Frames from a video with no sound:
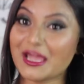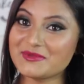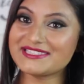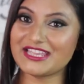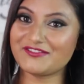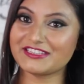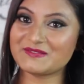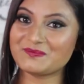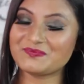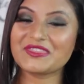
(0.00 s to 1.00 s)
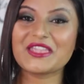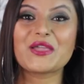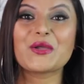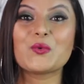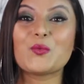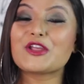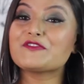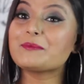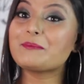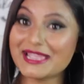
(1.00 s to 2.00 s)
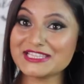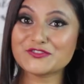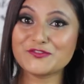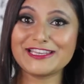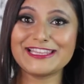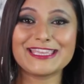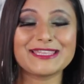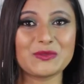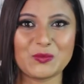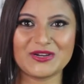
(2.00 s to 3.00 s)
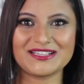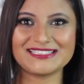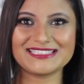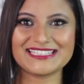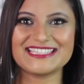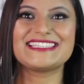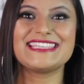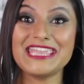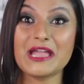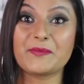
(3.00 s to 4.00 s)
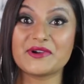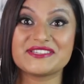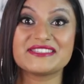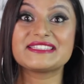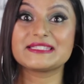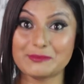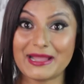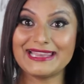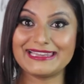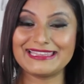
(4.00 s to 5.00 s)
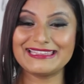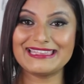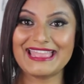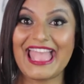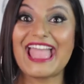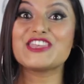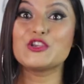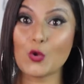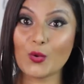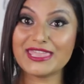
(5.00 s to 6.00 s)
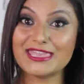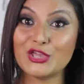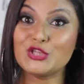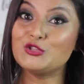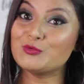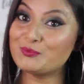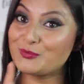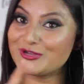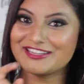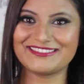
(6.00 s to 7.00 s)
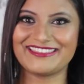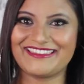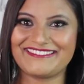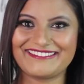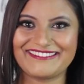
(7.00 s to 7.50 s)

Number 7. One of the best feeling in the world is seeing a person smiling and knowing you put it there.